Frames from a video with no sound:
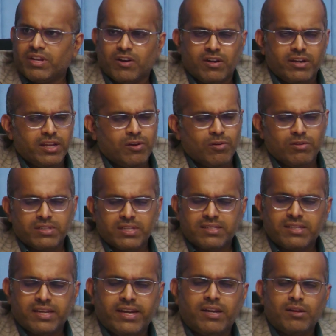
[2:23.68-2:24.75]
We are already close
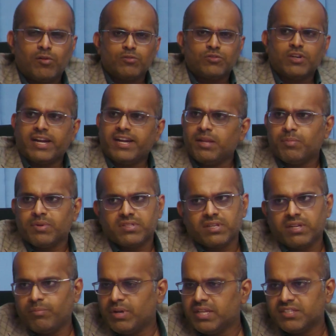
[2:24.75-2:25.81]
as 80, close to
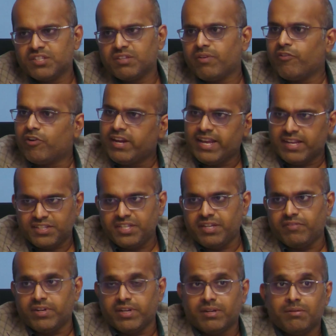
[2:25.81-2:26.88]
90% immunization. We have already
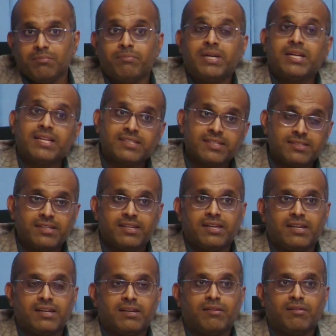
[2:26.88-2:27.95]
achieved it. But as I said,
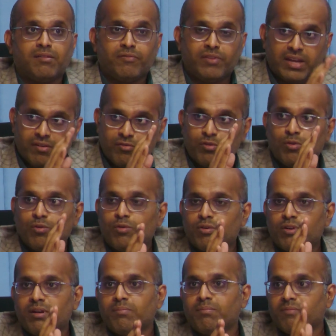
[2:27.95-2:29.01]
we have to go
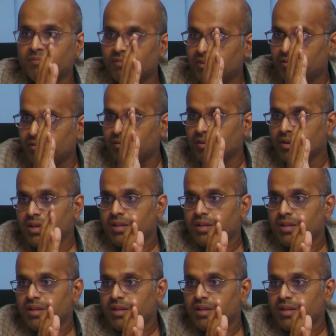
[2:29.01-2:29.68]
to